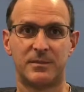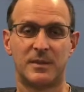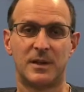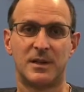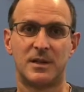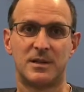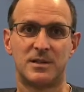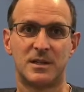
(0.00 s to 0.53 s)

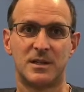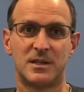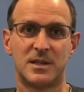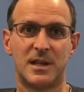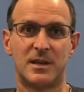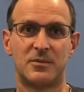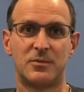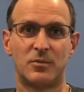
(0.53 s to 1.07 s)
Since then,
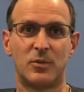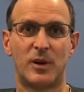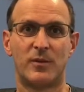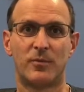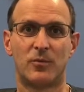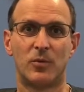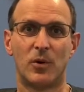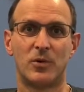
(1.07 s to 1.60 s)
we have
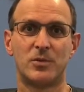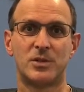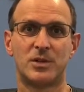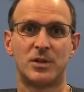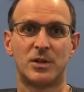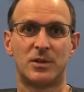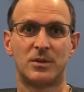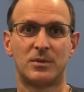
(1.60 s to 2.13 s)
grown to
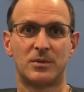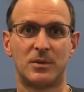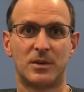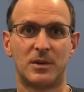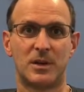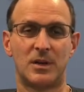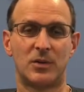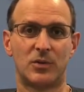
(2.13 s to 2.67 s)

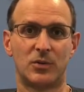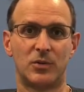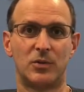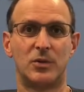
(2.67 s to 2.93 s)
include